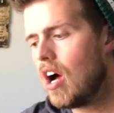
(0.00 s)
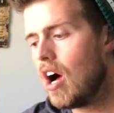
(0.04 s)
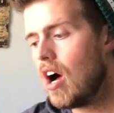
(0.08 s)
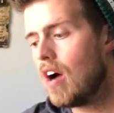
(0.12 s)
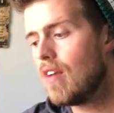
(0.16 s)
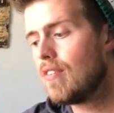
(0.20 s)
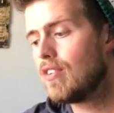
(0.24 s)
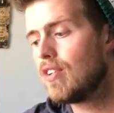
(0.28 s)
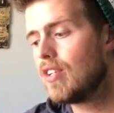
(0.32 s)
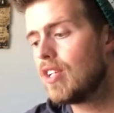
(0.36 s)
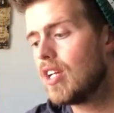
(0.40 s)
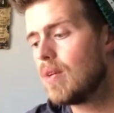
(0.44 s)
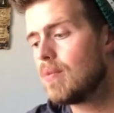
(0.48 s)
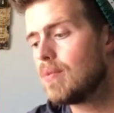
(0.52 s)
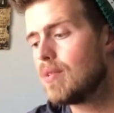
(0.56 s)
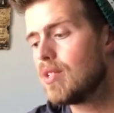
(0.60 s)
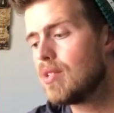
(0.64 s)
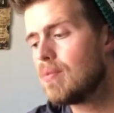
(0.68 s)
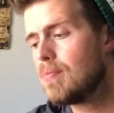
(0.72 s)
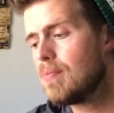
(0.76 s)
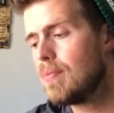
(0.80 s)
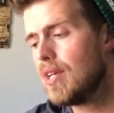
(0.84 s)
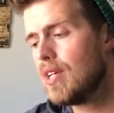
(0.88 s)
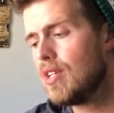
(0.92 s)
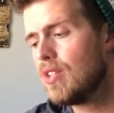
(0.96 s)
offering up
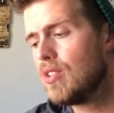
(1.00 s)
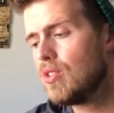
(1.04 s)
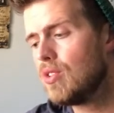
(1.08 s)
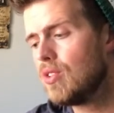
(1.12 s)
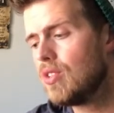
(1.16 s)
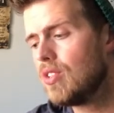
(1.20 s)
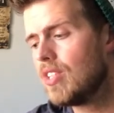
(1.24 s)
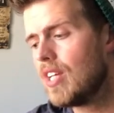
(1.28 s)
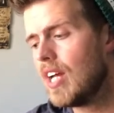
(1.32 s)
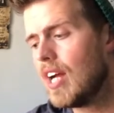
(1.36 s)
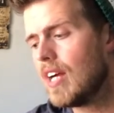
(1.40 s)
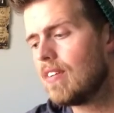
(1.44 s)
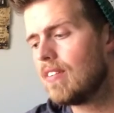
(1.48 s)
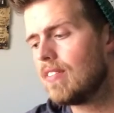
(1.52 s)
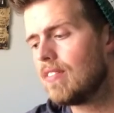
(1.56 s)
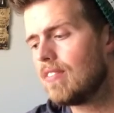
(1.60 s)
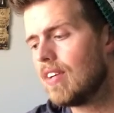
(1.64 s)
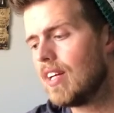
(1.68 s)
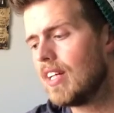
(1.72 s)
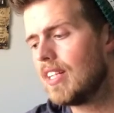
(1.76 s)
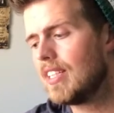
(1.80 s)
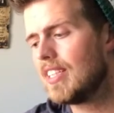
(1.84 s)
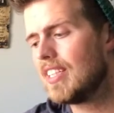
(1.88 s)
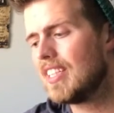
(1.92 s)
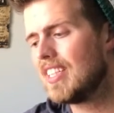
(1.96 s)
spiritual
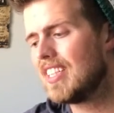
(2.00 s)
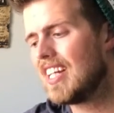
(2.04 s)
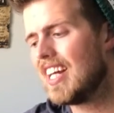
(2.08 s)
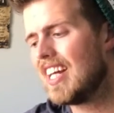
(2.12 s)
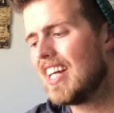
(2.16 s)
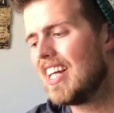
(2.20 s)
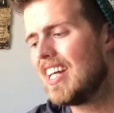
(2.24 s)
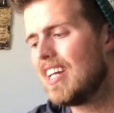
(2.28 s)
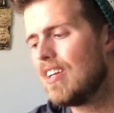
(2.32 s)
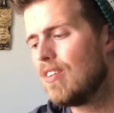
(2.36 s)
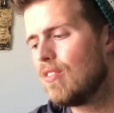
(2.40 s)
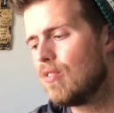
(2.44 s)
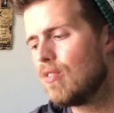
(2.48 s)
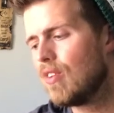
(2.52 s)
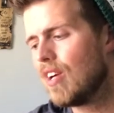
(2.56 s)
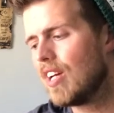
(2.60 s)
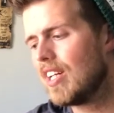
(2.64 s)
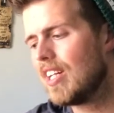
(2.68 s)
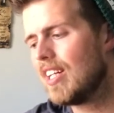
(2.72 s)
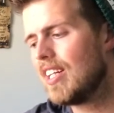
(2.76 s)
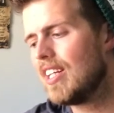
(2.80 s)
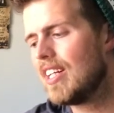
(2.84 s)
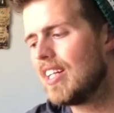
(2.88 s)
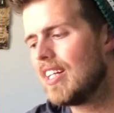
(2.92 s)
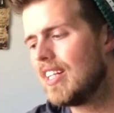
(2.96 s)
sacrifices that he
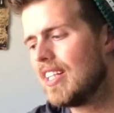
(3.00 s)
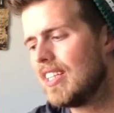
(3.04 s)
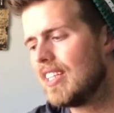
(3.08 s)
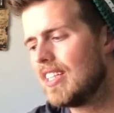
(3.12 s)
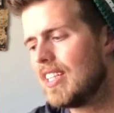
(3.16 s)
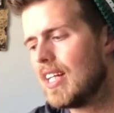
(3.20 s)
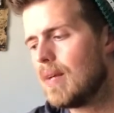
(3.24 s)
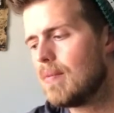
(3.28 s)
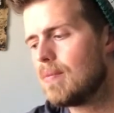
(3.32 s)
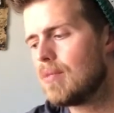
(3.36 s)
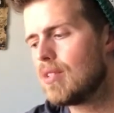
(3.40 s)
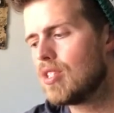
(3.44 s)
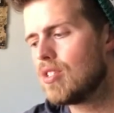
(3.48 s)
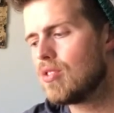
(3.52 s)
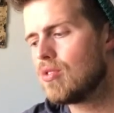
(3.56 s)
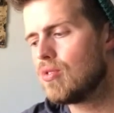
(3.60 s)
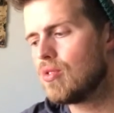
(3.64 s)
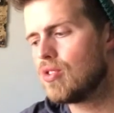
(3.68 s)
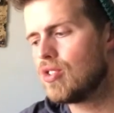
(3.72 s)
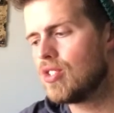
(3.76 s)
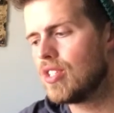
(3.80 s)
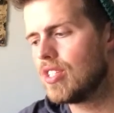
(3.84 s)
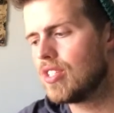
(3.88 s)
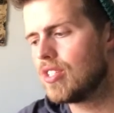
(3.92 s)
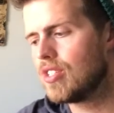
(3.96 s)
readily accepts
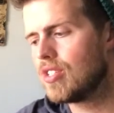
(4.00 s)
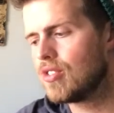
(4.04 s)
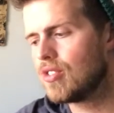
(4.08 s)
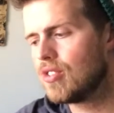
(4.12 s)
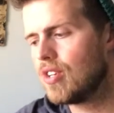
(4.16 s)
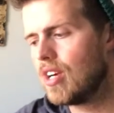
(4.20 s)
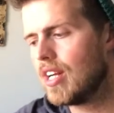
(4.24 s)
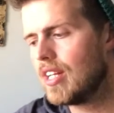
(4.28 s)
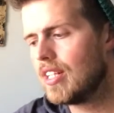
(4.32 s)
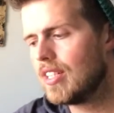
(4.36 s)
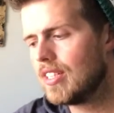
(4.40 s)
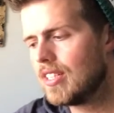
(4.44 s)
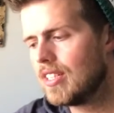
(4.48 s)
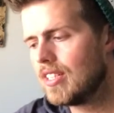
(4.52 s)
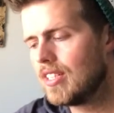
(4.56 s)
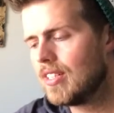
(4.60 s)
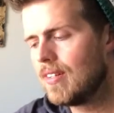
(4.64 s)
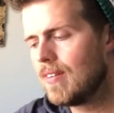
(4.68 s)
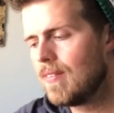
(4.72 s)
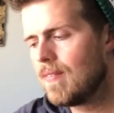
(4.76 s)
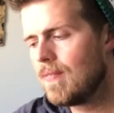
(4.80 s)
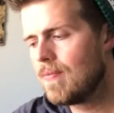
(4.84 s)
through Jesus Christ.